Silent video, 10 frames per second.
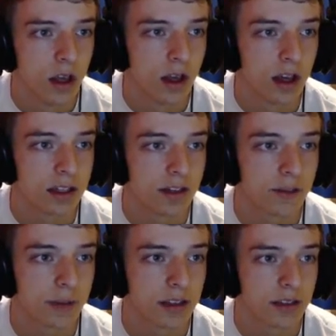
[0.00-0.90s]
it covers
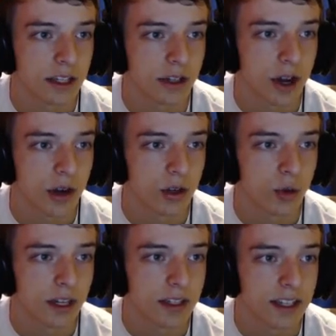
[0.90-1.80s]
my like ground little
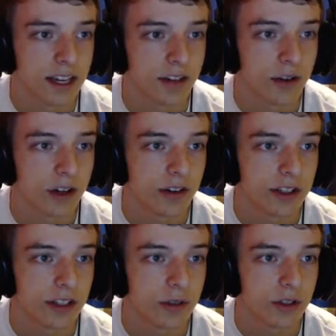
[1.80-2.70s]
weakness I had going on right
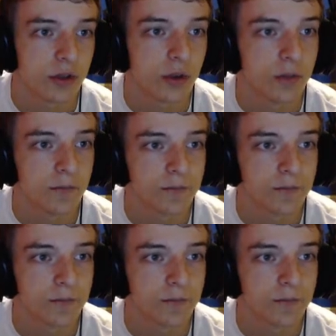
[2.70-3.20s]
there, which is cool.